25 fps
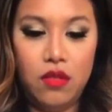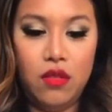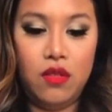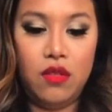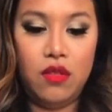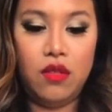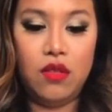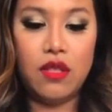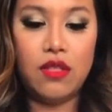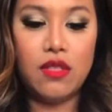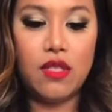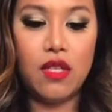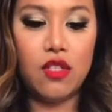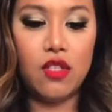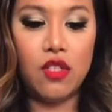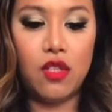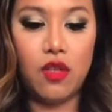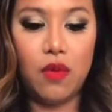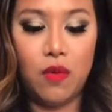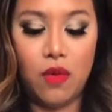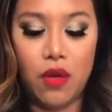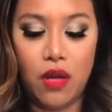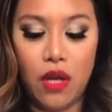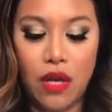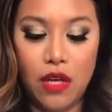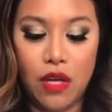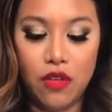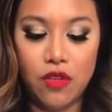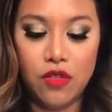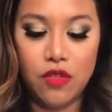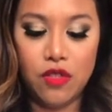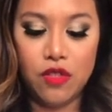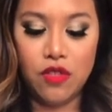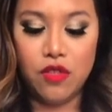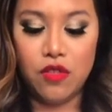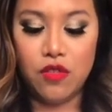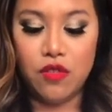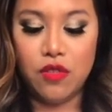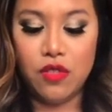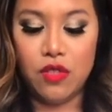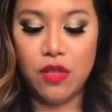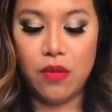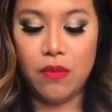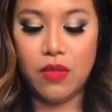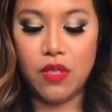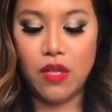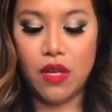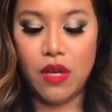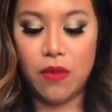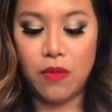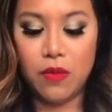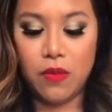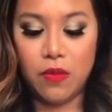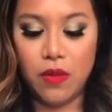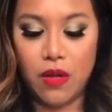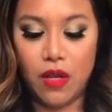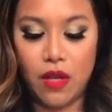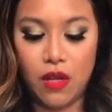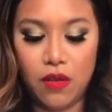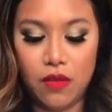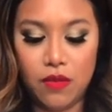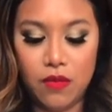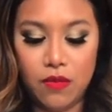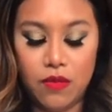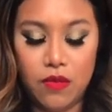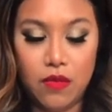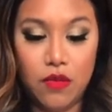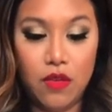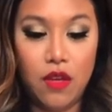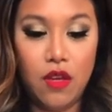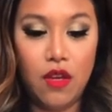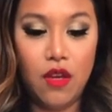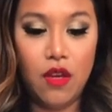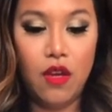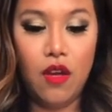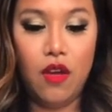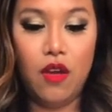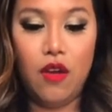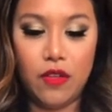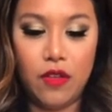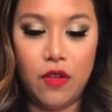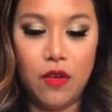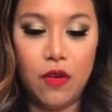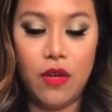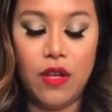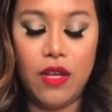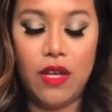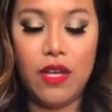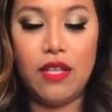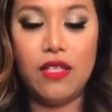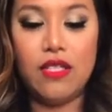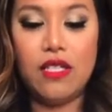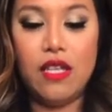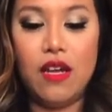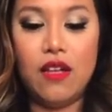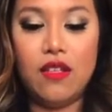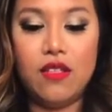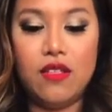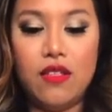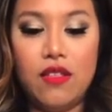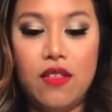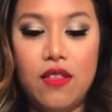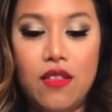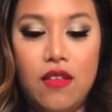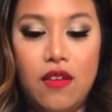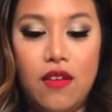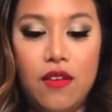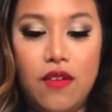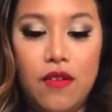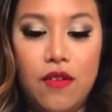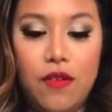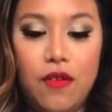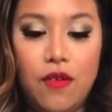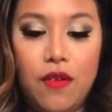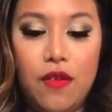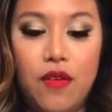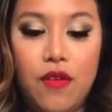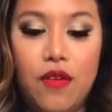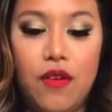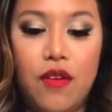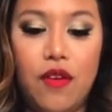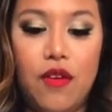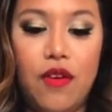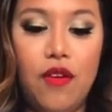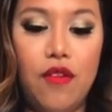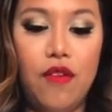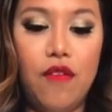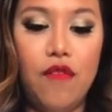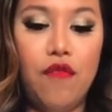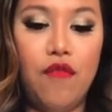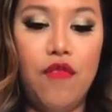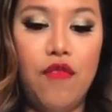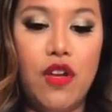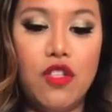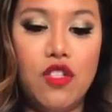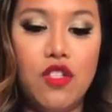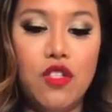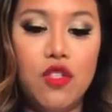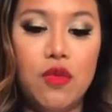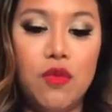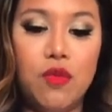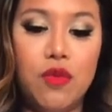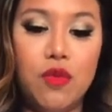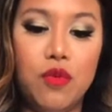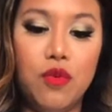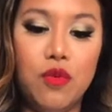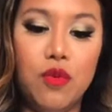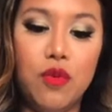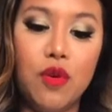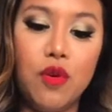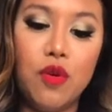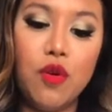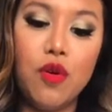That's actually what I used to use sometimes when I couldn't get down to the vegetable